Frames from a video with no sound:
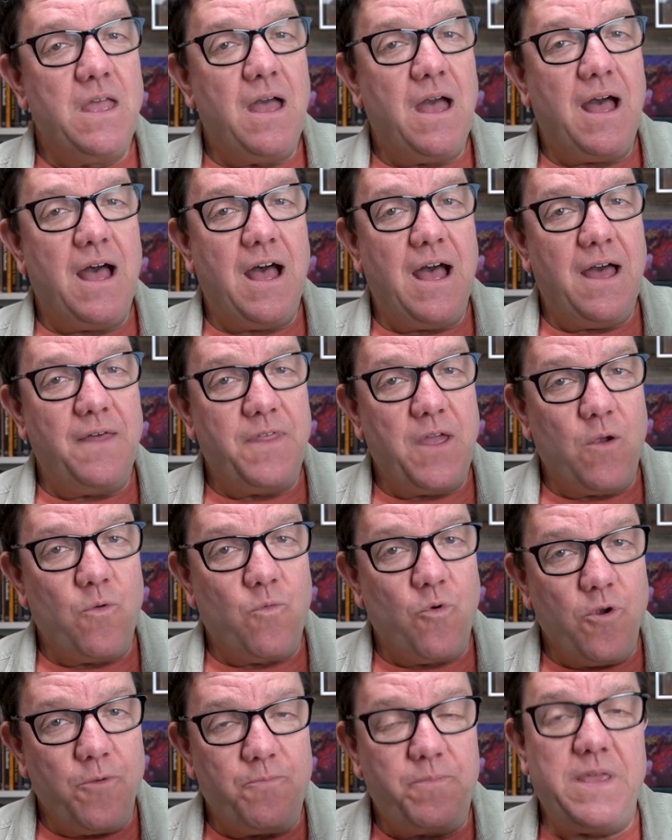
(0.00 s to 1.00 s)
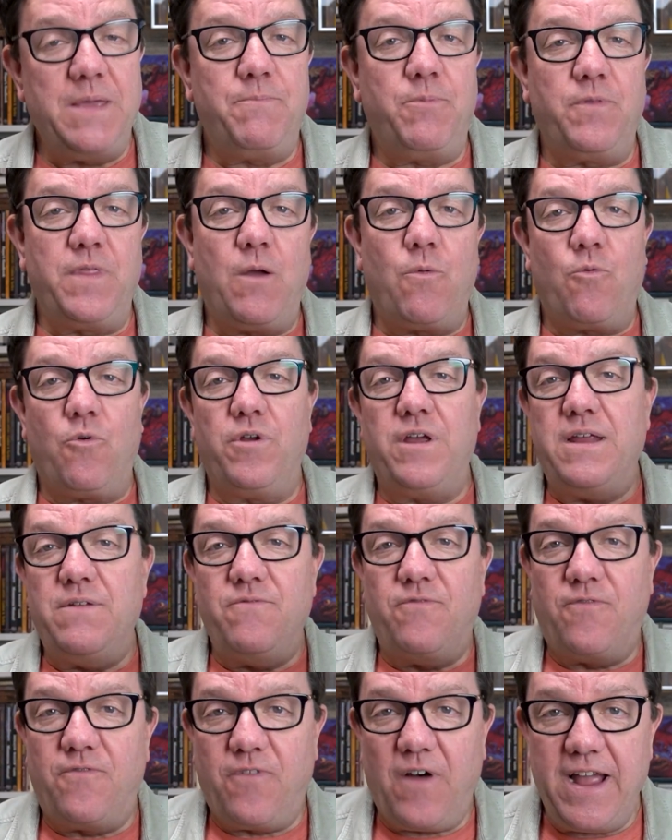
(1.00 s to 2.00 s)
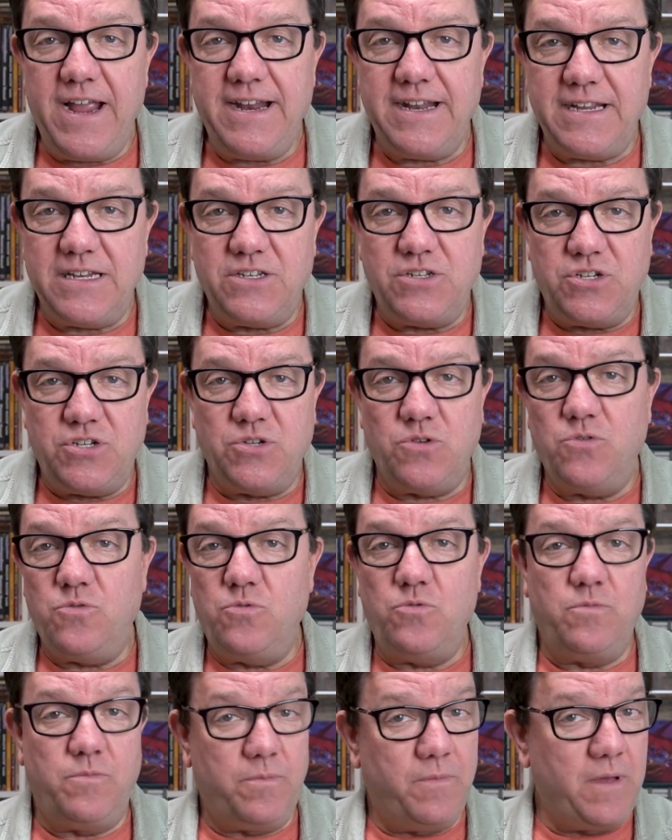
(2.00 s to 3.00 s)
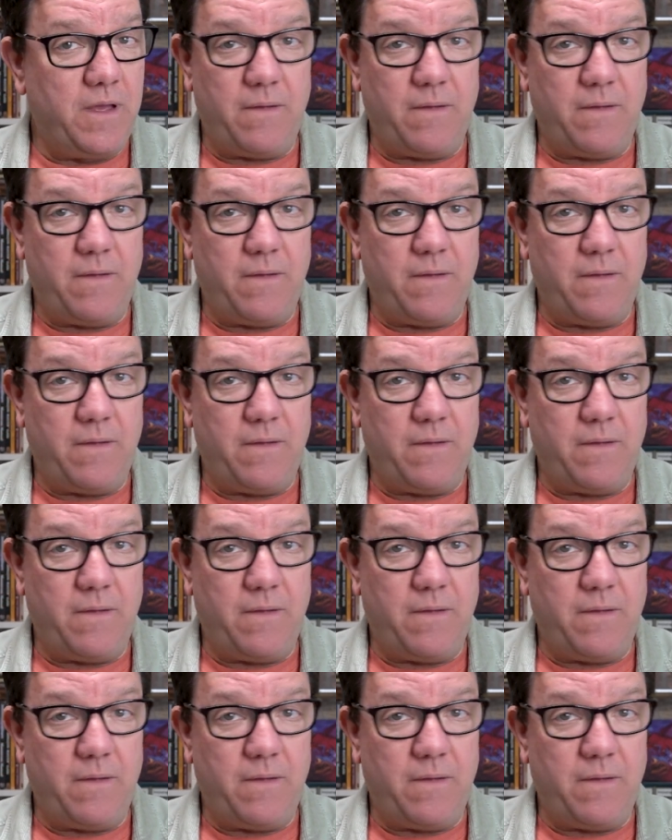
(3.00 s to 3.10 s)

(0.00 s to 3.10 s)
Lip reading: there were people that were invited to